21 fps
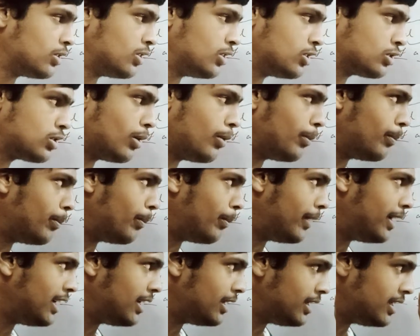So
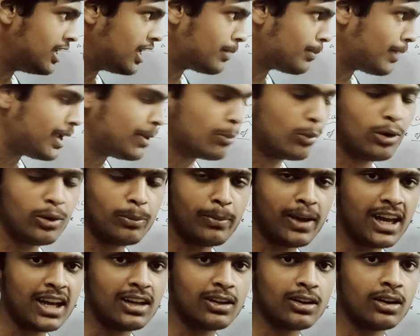here my
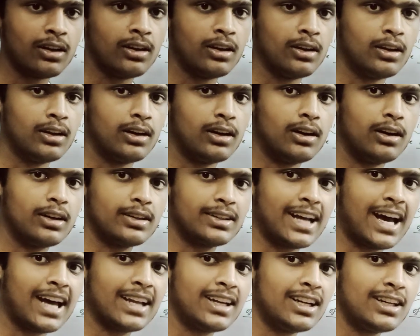main
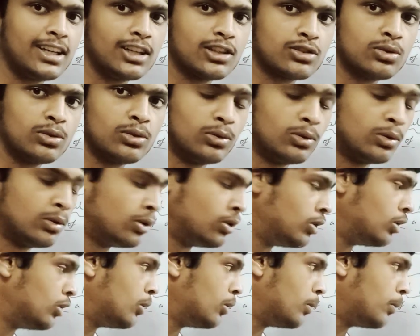target is to
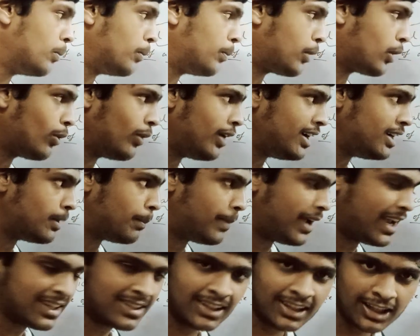provide the
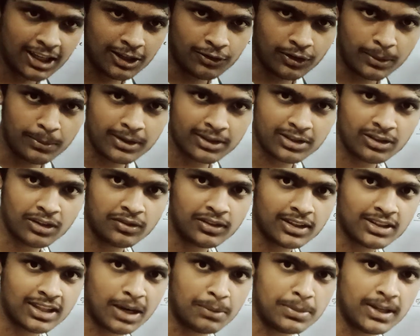basic information of
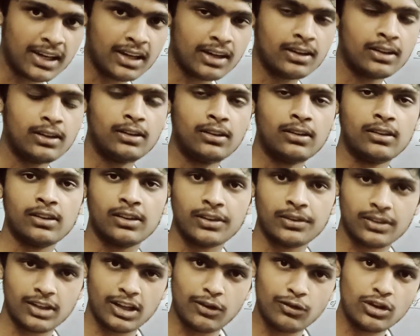the chapter,
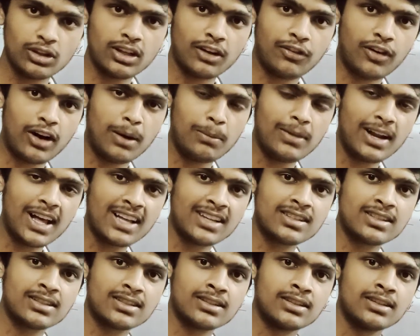give you the
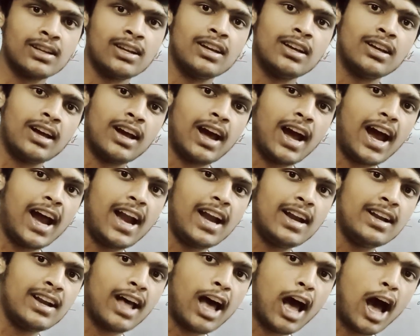formulas,
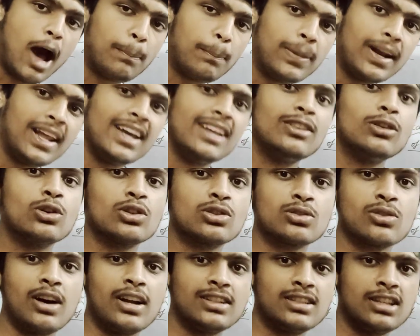and apply
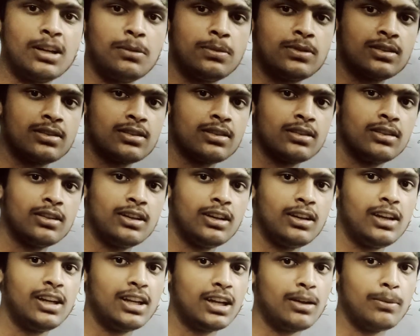those concepts
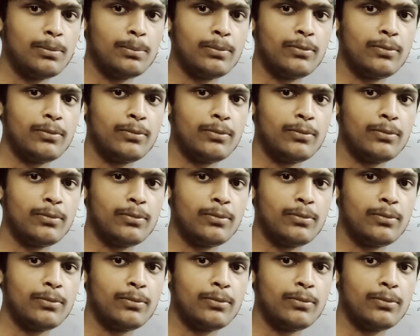in a